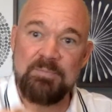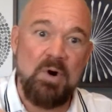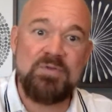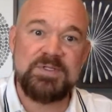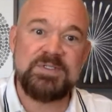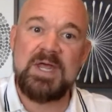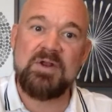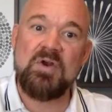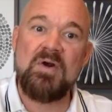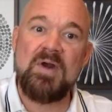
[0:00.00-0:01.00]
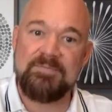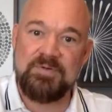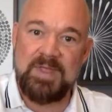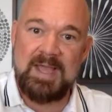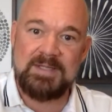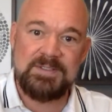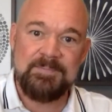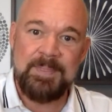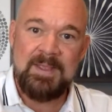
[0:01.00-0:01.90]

if birth does not occur after that.